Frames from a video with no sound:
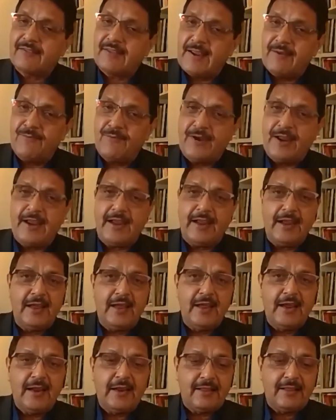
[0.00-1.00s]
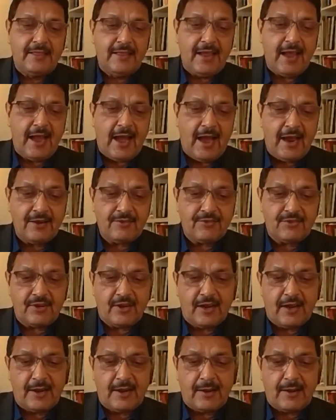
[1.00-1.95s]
same way the Art